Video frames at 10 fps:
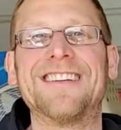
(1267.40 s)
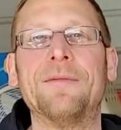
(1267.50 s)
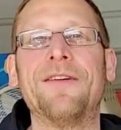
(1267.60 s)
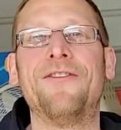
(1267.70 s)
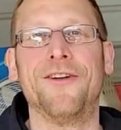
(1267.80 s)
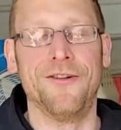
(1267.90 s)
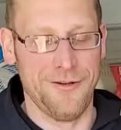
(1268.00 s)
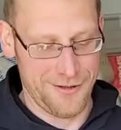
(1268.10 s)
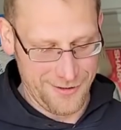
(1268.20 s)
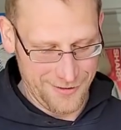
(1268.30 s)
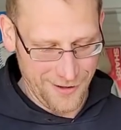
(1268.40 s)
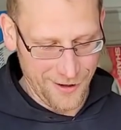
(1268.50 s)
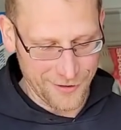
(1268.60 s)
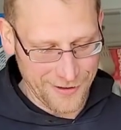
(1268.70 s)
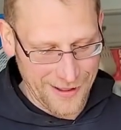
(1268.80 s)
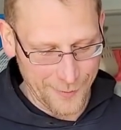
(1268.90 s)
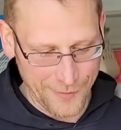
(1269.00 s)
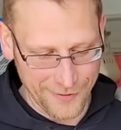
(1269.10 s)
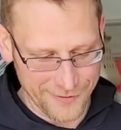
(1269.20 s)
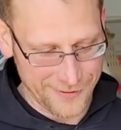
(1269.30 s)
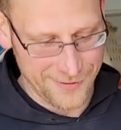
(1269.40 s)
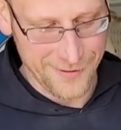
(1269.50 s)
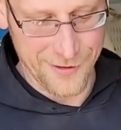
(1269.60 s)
thing's gonna be filled. Hundred dollar bills.